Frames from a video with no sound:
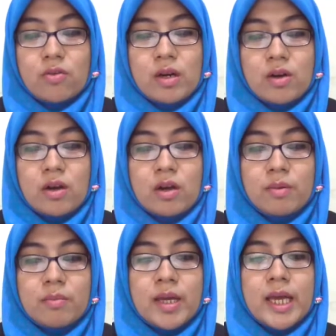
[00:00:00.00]

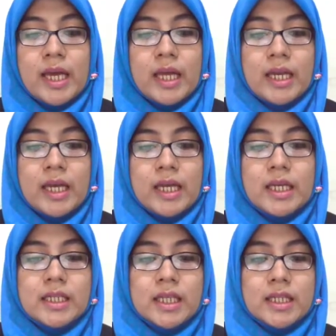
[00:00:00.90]
curriculum in
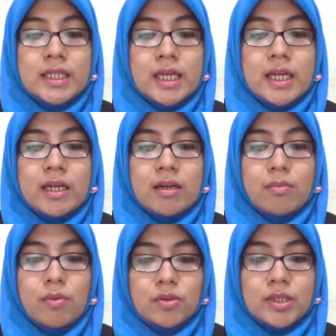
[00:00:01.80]
English teaching
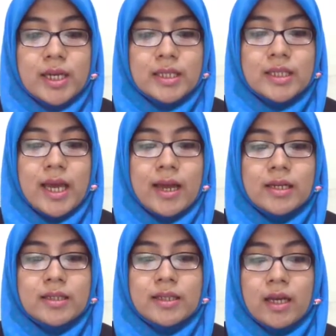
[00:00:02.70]
learning process
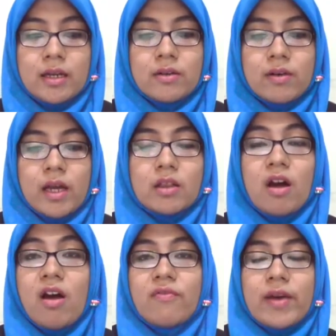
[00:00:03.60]
at the second grade
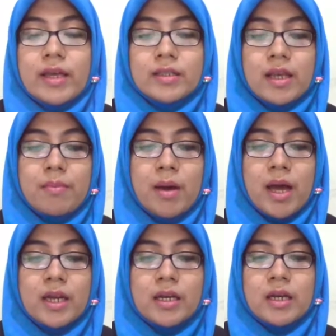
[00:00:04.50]
of
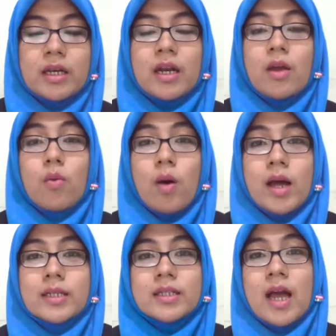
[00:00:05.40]
SMA Negeri
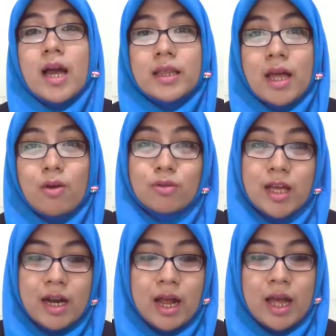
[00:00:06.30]
1 Sangatta
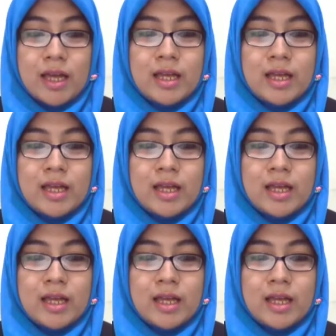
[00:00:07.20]
Utara?